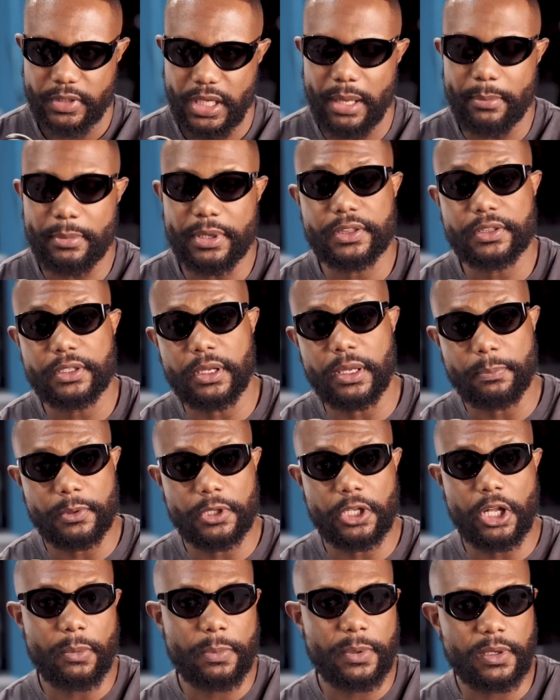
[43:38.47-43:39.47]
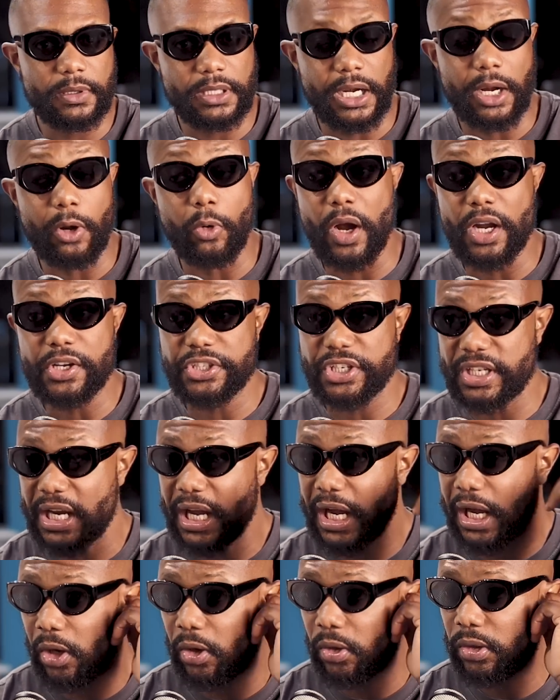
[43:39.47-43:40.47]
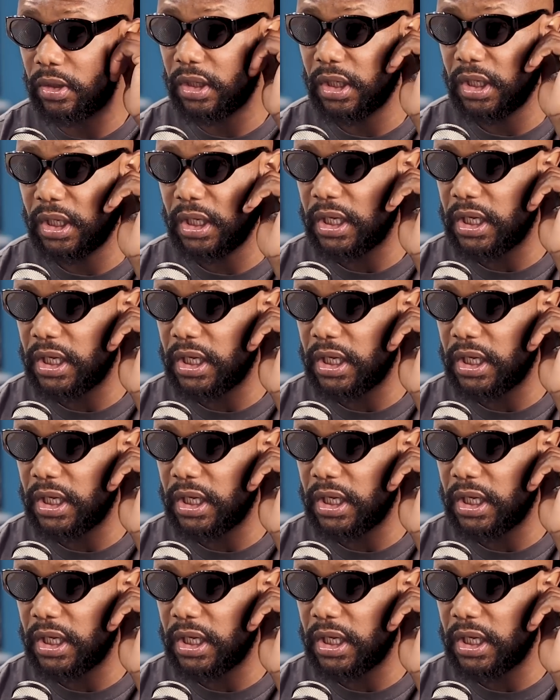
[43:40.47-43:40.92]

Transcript: I mean, a lot of people that are watching now, right?